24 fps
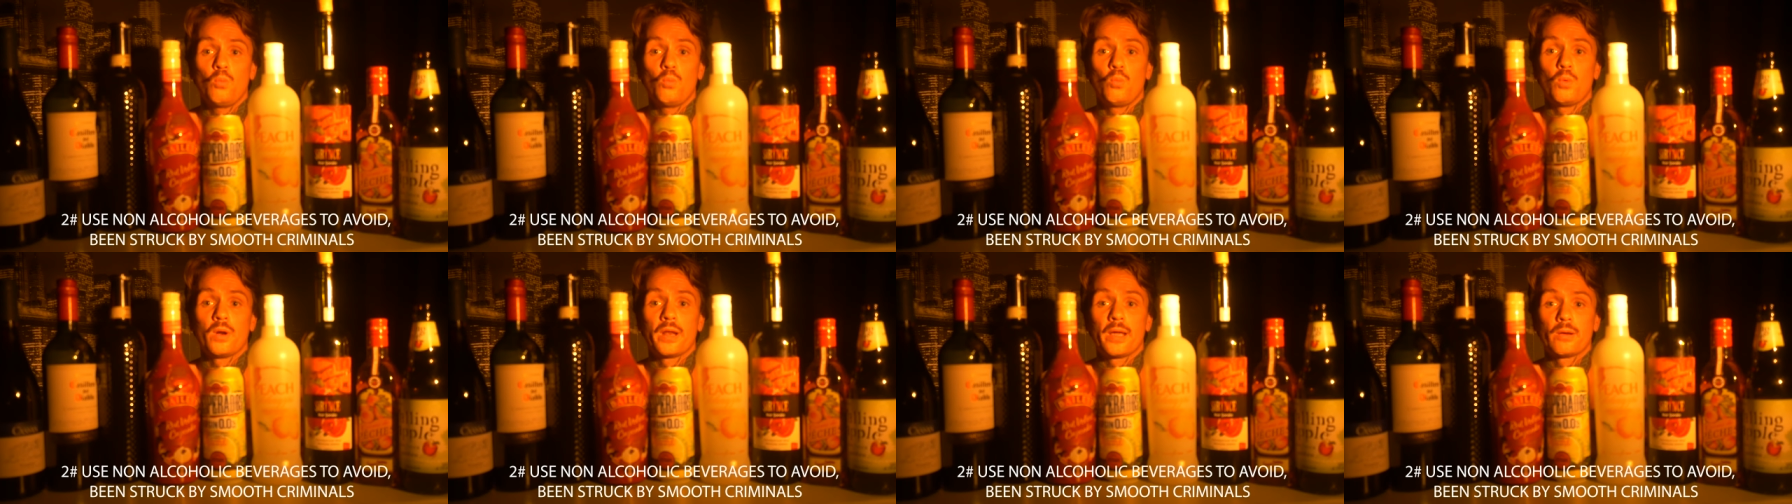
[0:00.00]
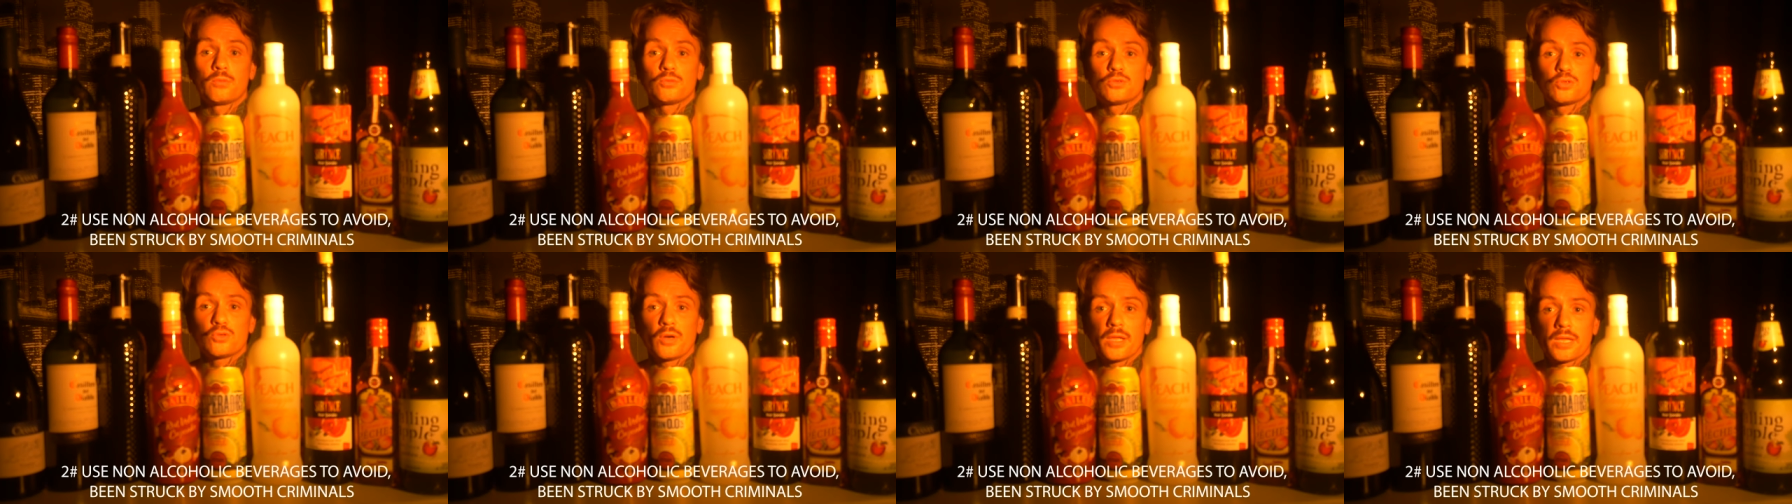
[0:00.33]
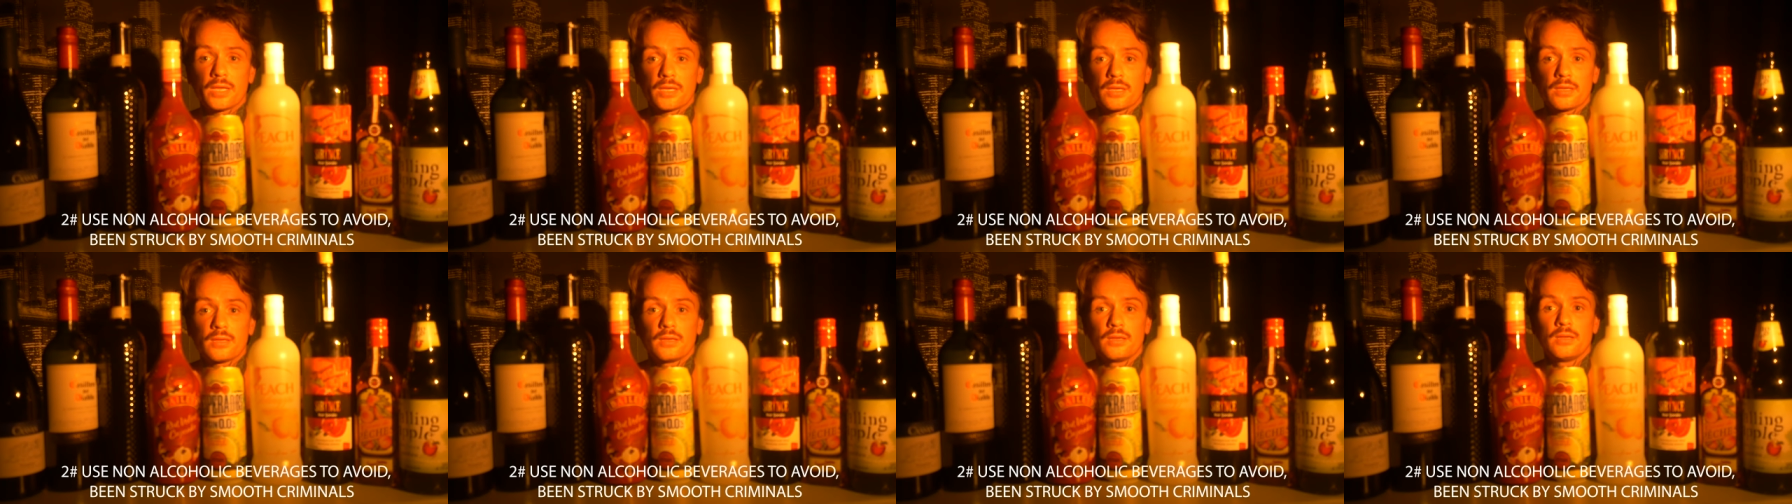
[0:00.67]
without
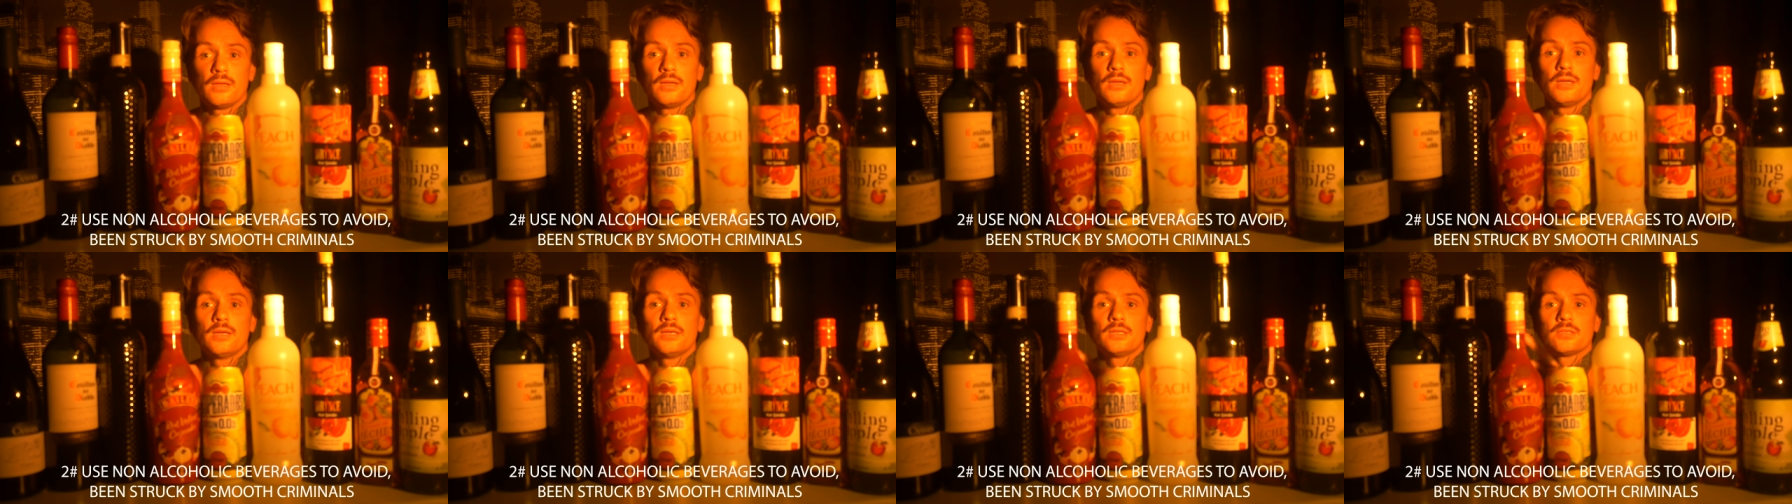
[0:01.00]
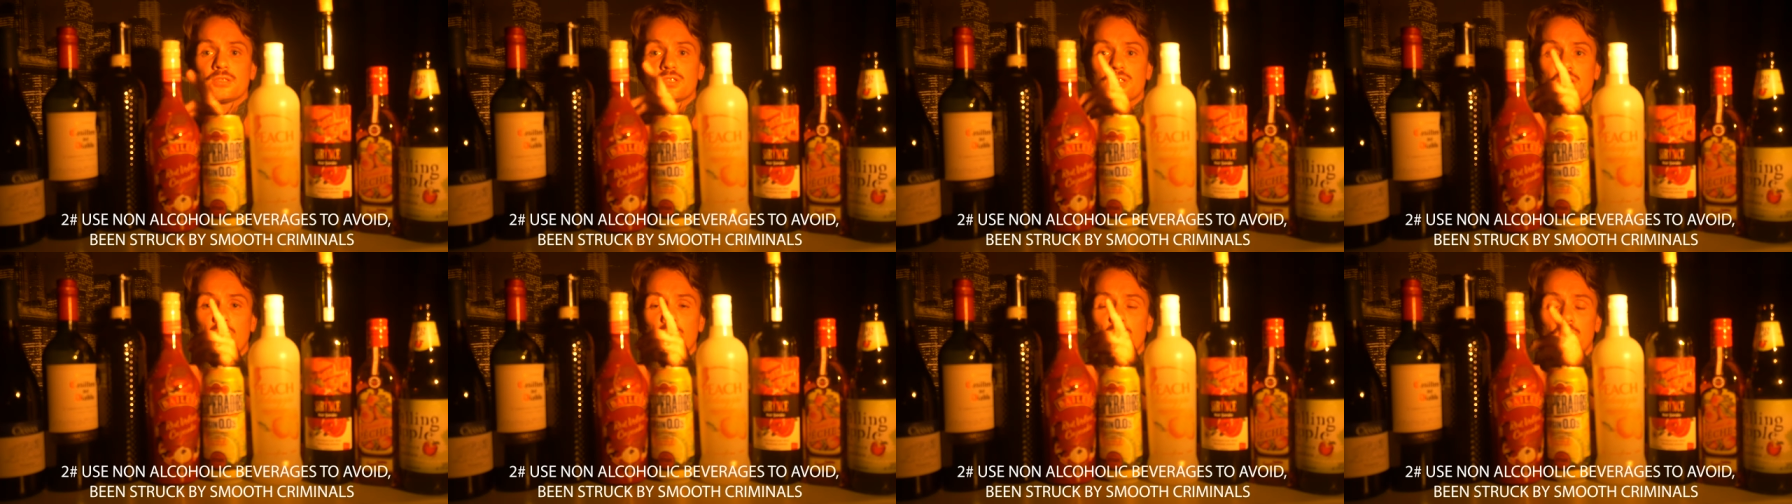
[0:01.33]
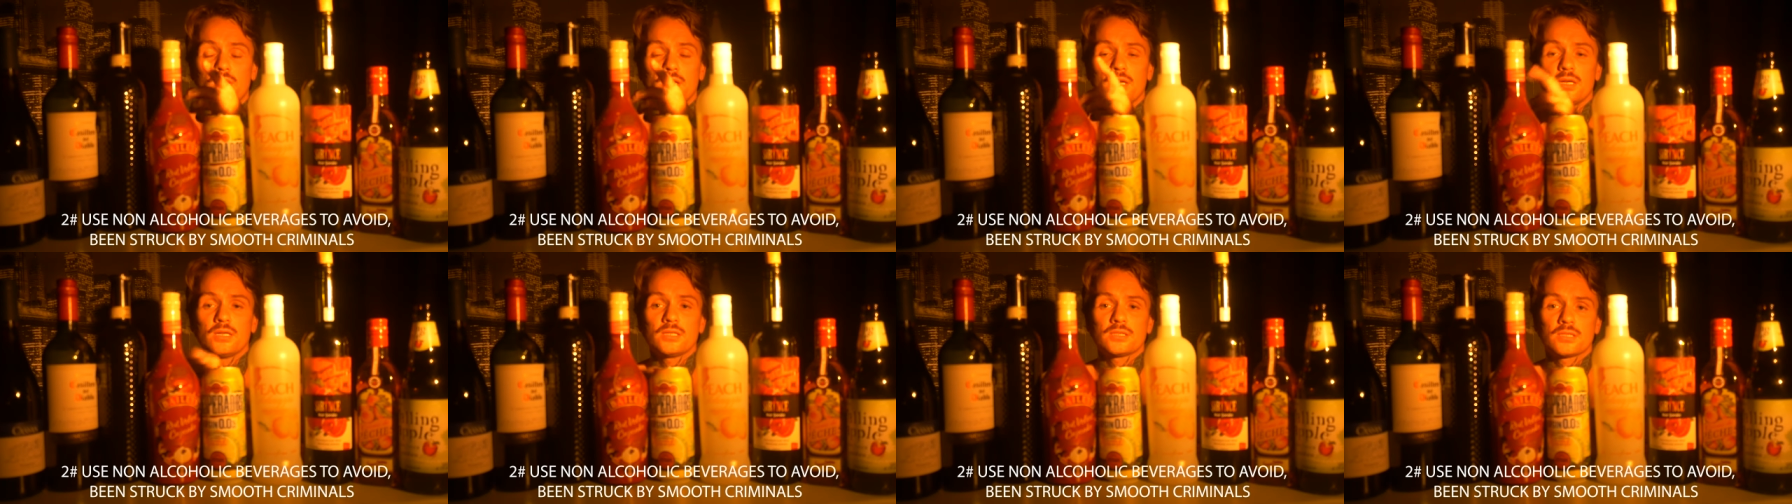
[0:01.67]
drink. So
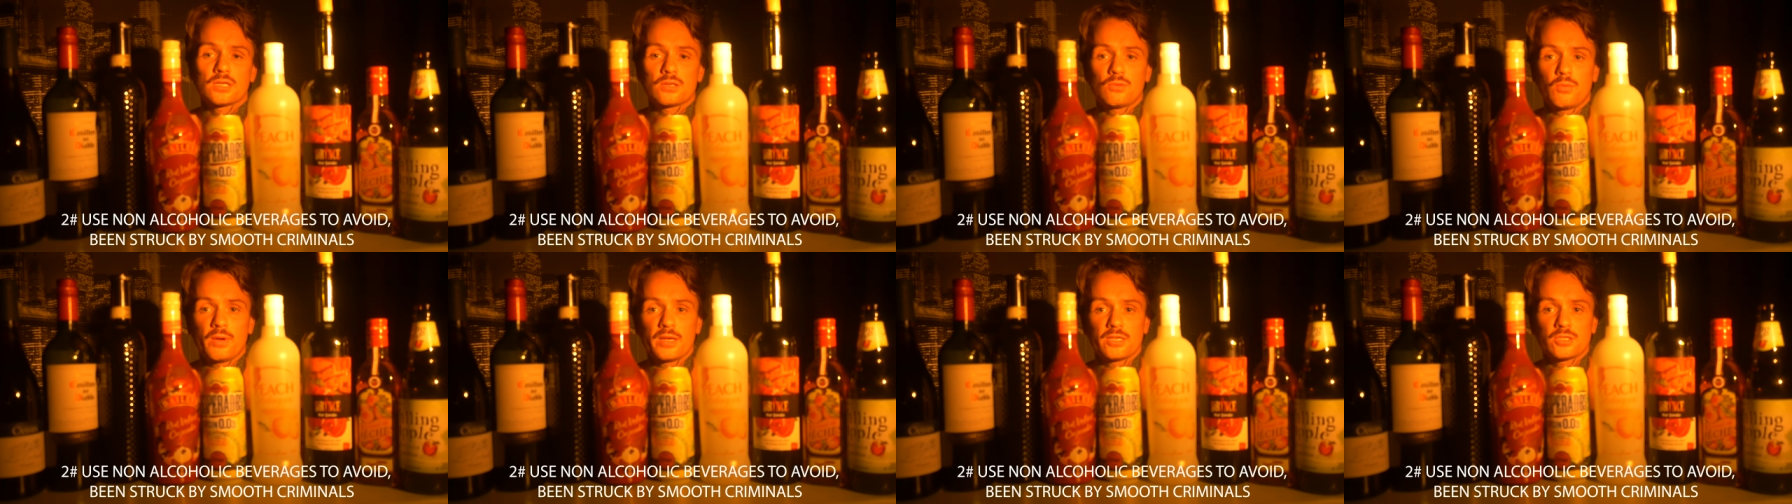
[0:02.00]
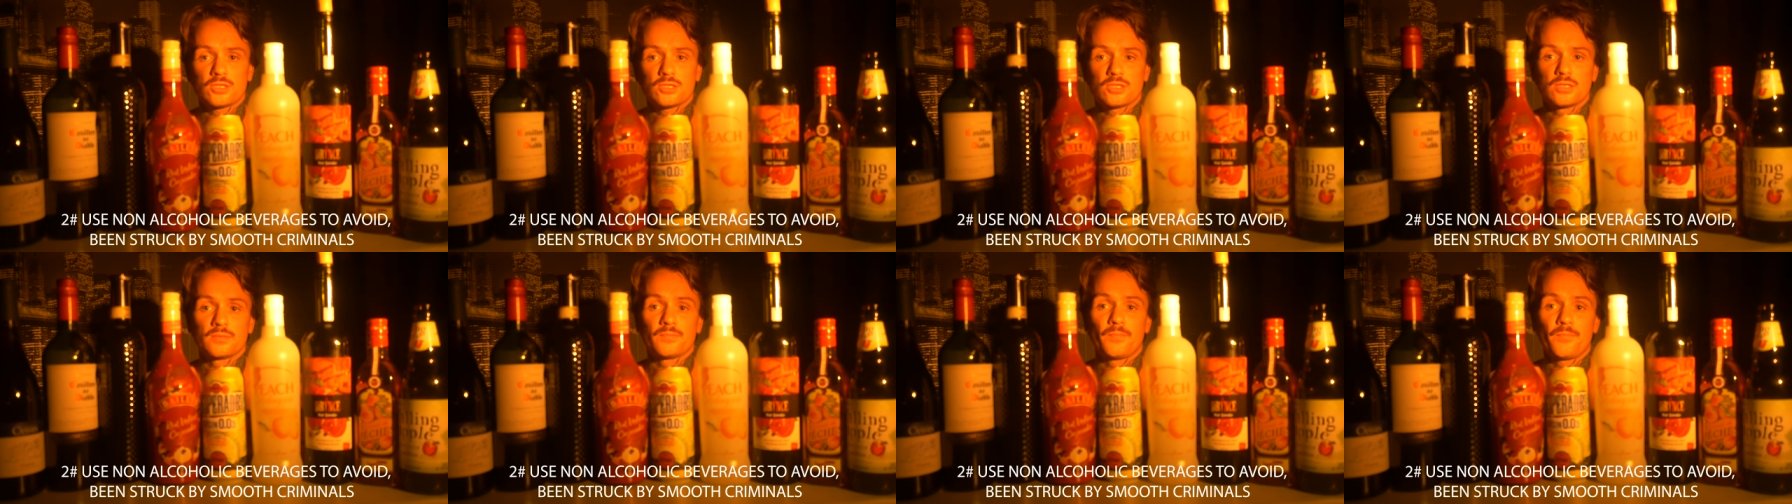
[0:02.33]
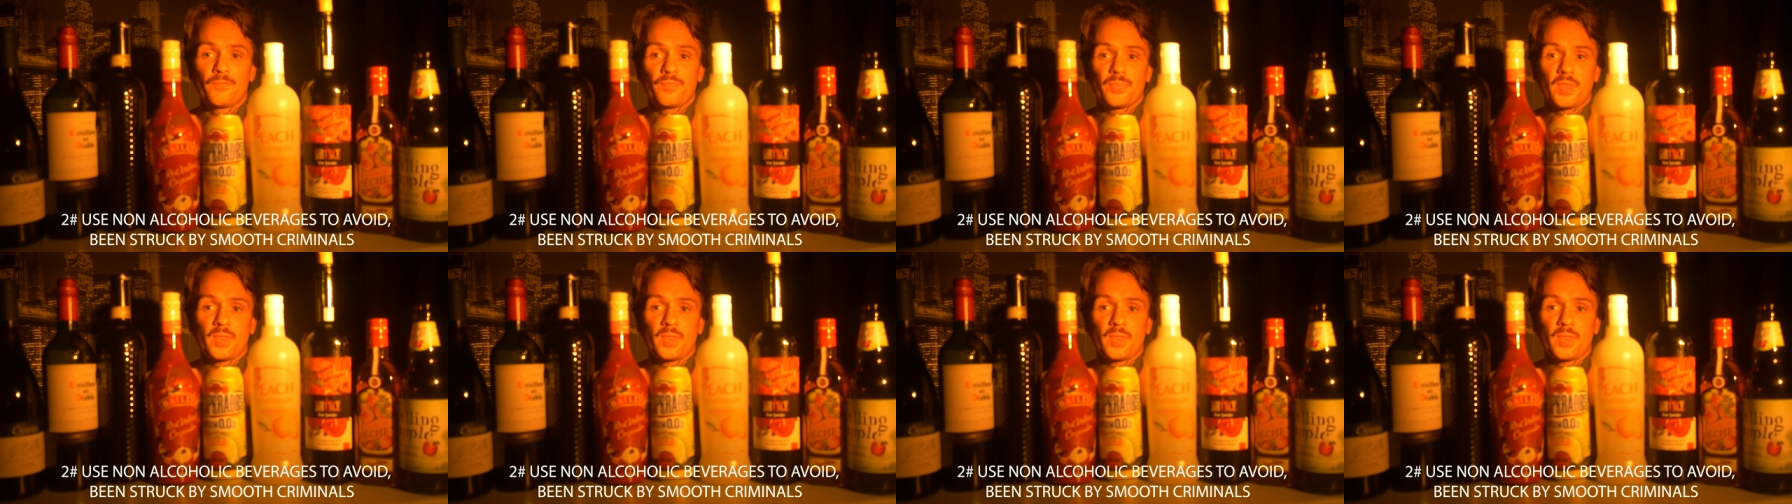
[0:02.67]
here's the question,